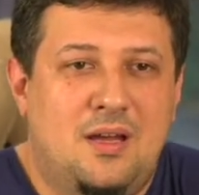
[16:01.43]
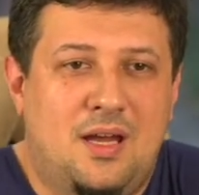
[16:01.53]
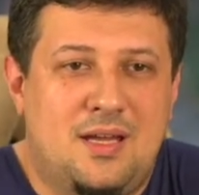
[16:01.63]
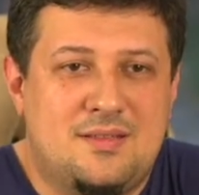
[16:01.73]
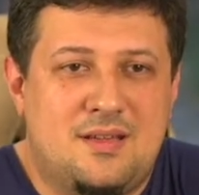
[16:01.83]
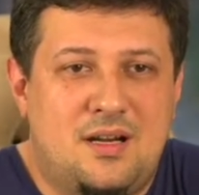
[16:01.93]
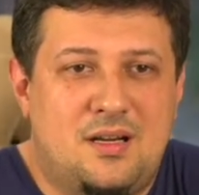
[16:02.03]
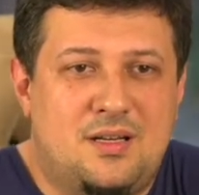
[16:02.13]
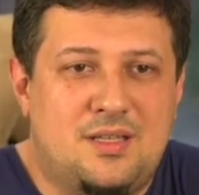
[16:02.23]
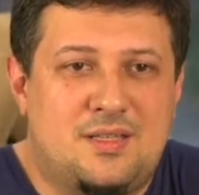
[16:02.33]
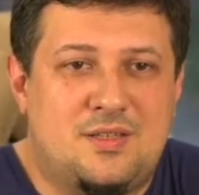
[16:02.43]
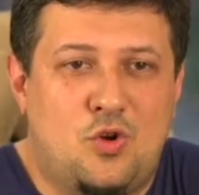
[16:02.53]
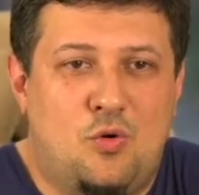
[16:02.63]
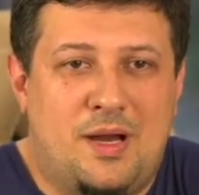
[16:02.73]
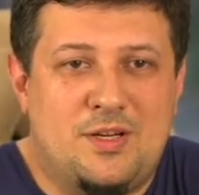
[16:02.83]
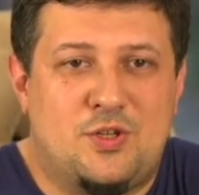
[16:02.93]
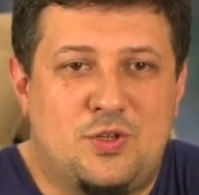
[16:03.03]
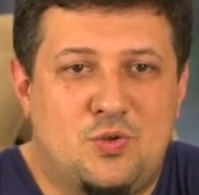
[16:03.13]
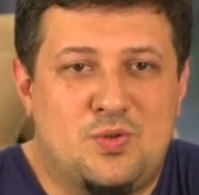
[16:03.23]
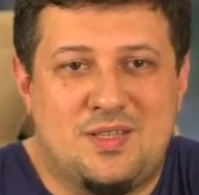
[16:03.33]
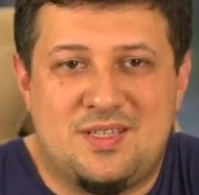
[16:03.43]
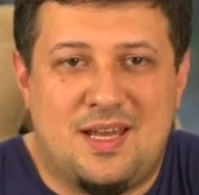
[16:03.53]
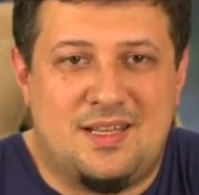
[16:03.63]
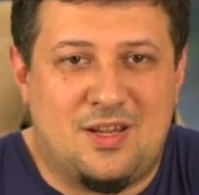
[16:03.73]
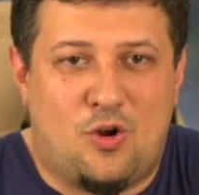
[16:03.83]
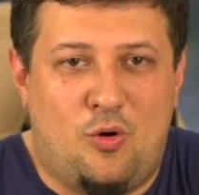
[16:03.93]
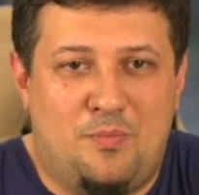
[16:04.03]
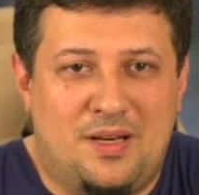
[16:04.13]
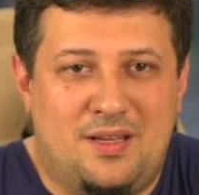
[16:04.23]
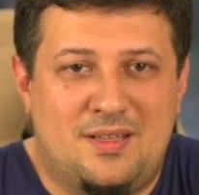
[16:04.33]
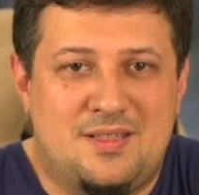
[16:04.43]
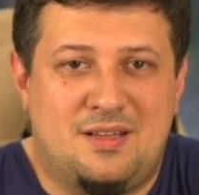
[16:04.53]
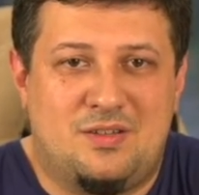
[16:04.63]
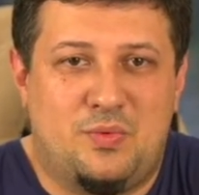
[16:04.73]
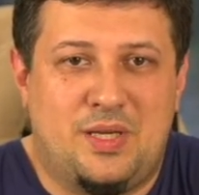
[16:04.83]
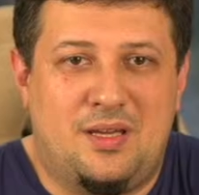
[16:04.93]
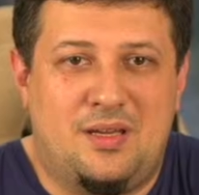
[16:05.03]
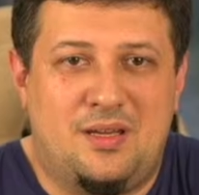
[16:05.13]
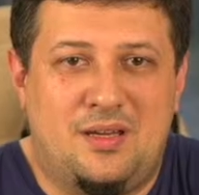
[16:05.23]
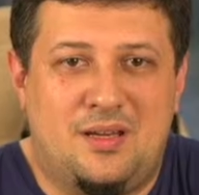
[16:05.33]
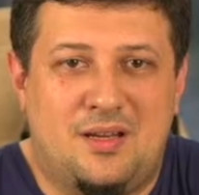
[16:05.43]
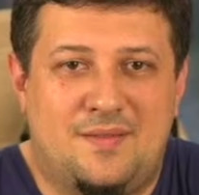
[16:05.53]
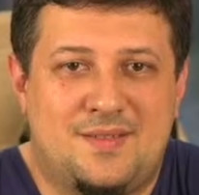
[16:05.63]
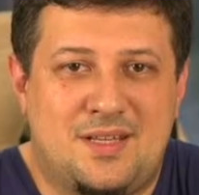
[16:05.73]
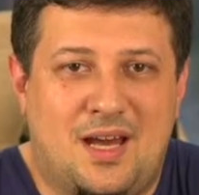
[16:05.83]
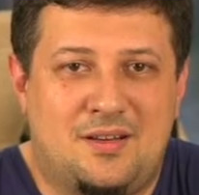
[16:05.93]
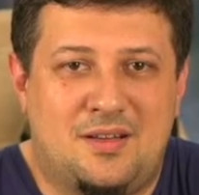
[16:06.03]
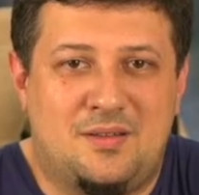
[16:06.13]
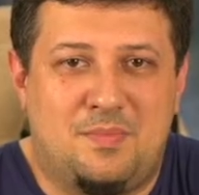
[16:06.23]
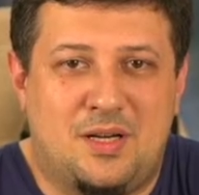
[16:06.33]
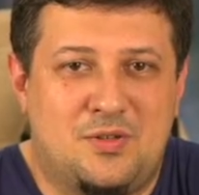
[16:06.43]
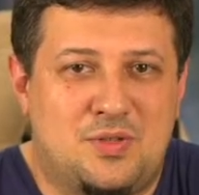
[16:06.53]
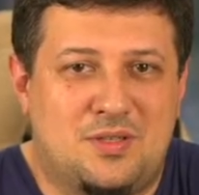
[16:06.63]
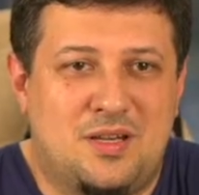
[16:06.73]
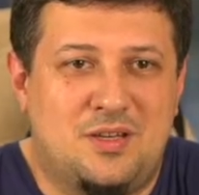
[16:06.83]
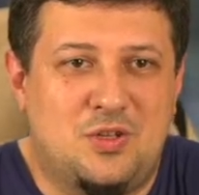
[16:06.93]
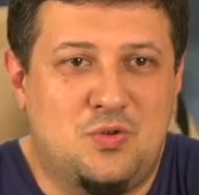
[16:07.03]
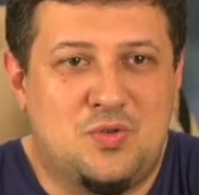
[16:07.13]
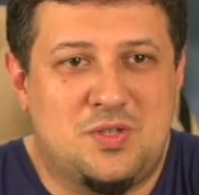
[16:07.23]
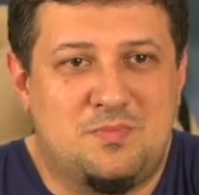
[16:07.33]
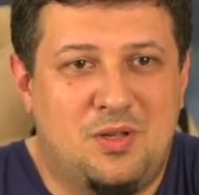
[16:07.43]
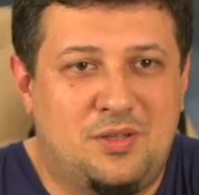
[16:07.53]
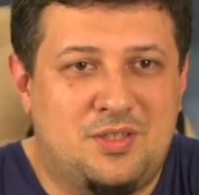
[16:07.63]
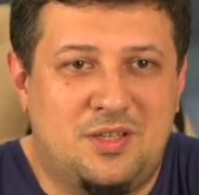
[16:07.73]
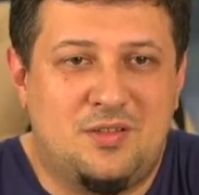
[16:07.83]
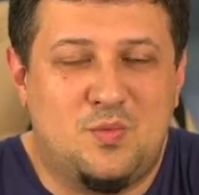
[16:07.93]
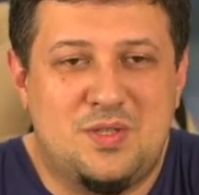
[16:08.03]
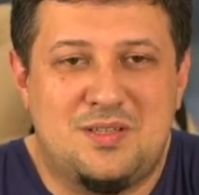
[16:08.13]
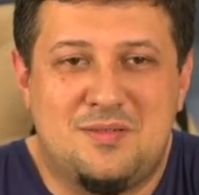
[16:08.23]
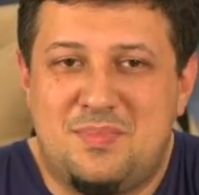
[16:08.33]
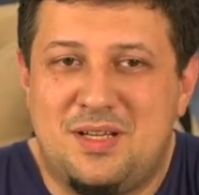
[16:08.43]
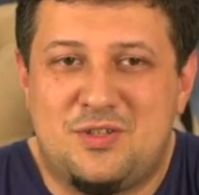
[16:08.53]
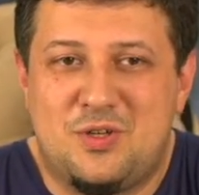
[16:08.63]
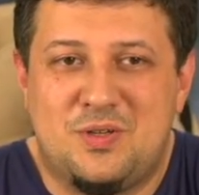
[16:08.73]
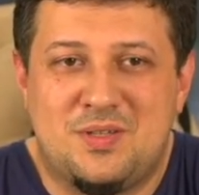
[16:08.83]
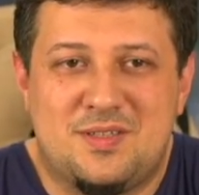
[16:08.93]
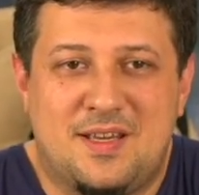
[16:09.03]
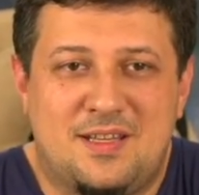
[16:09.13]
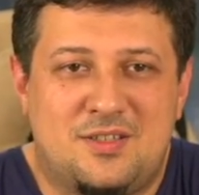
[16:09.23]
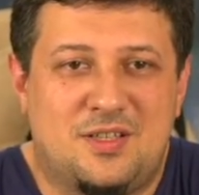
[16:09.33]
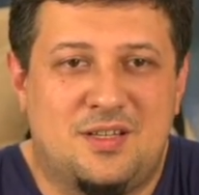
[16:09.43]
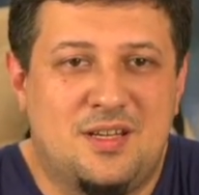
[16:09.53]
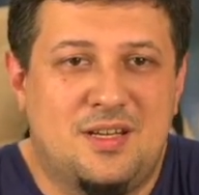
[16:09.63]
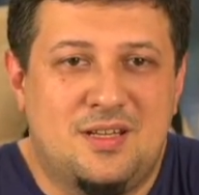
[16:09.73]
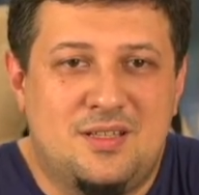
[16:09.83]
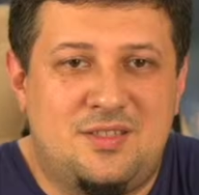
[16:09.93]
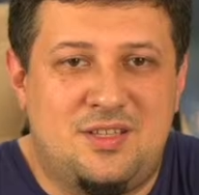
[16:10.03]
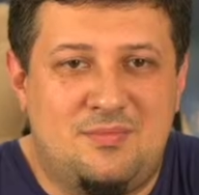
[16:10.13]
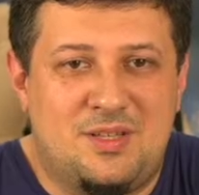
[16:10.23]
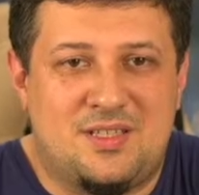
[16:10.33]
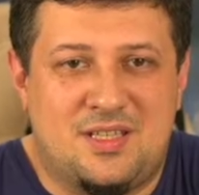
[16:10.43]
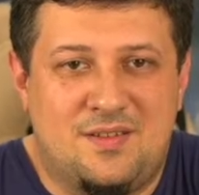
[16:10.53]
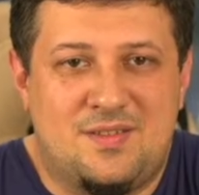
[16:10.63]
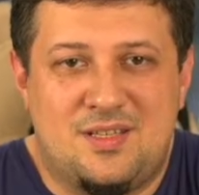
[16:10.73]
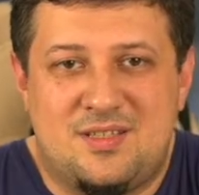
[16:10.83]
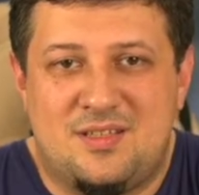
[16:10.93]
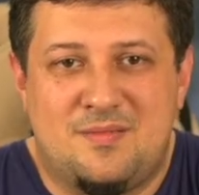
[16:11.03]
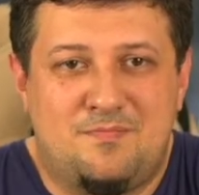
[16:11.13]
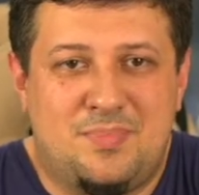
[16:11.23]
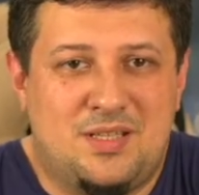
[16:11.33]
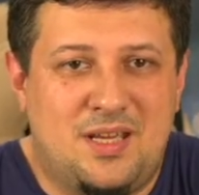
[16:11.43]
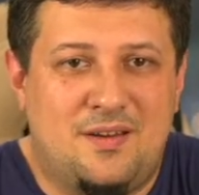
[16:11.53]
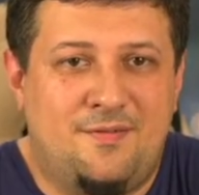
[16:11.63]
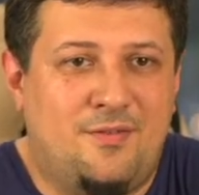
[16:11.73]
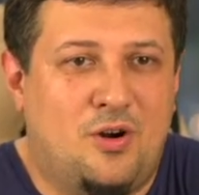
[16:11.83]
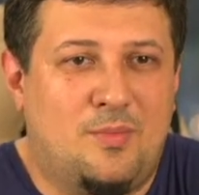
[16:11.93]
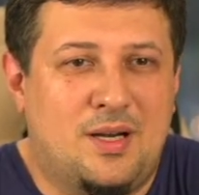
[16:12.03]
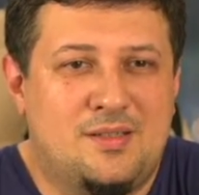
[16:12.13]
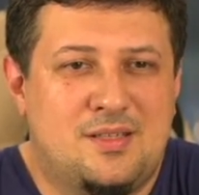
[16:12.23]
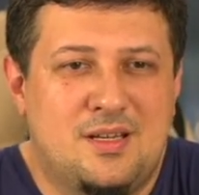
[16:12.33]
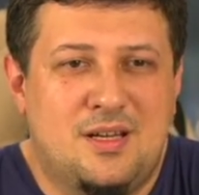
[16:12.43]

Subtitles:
And there is so much news inside the company that we have started producing a news bulletin with the pictures. The entry team receives it in PDF format.